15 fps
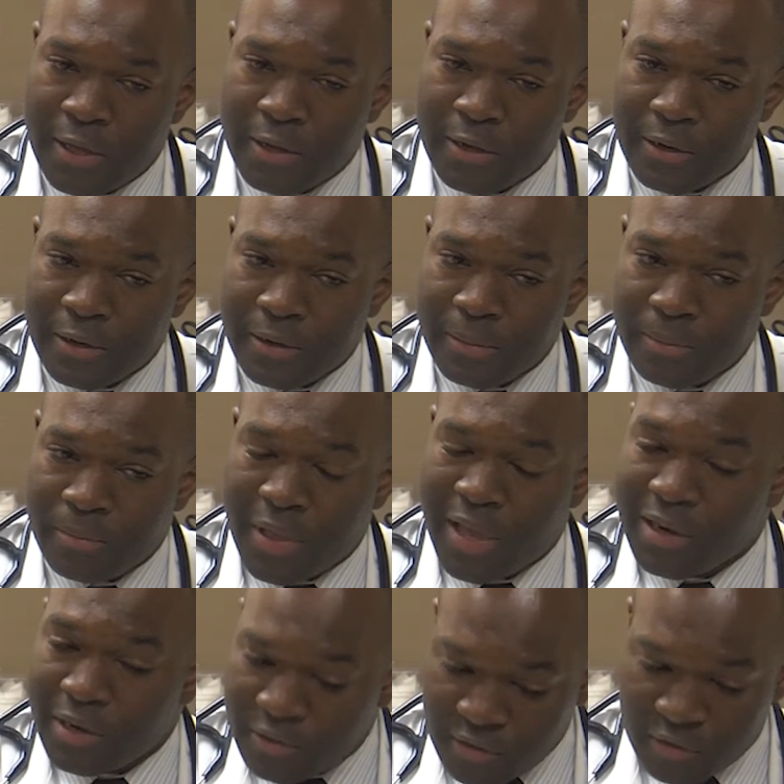Um,
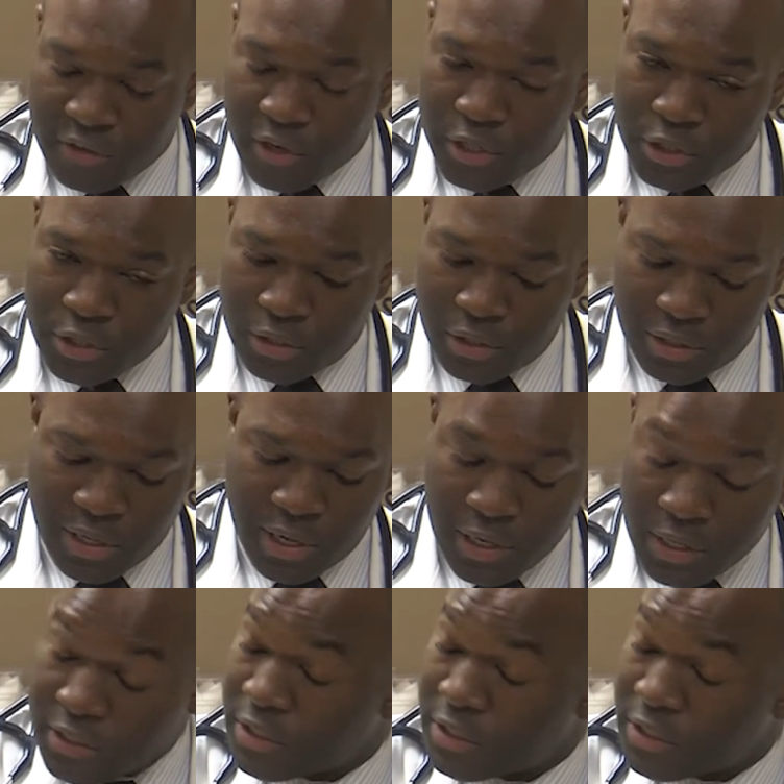early, detect early